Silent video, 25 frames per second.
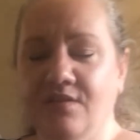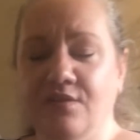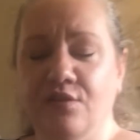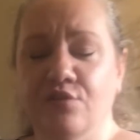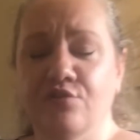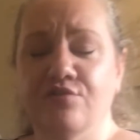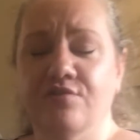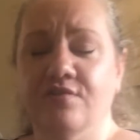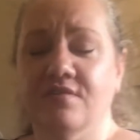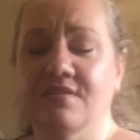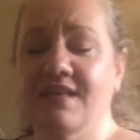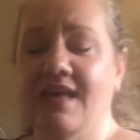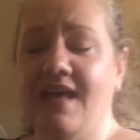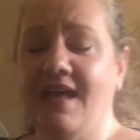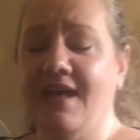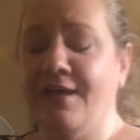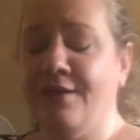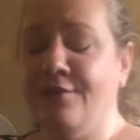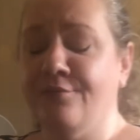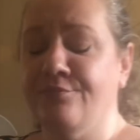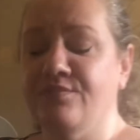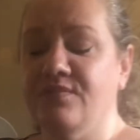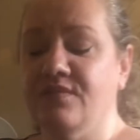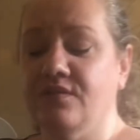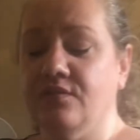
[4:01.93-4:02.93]
is just
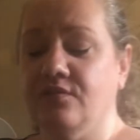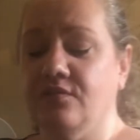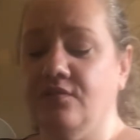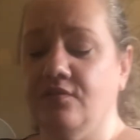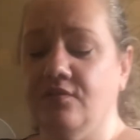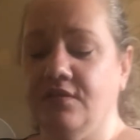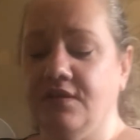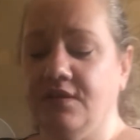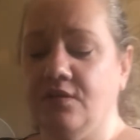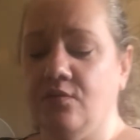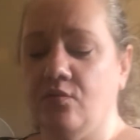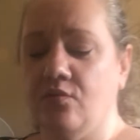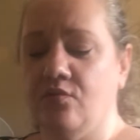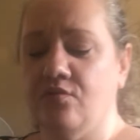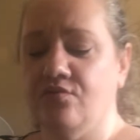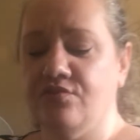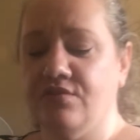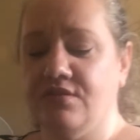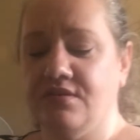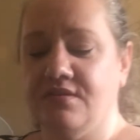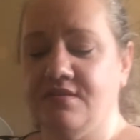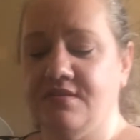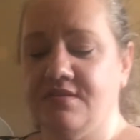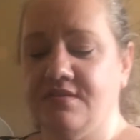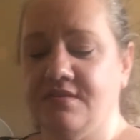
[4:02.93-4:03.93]
absolutely
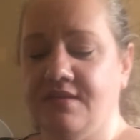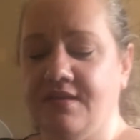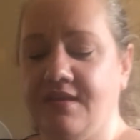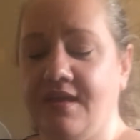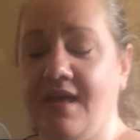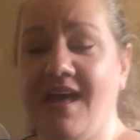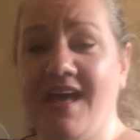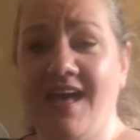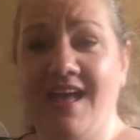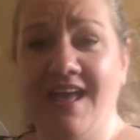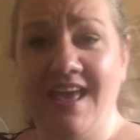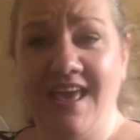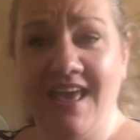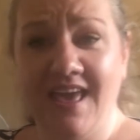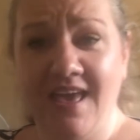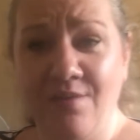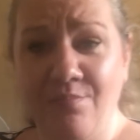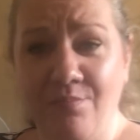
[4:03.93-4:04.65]
gorgeous. I hate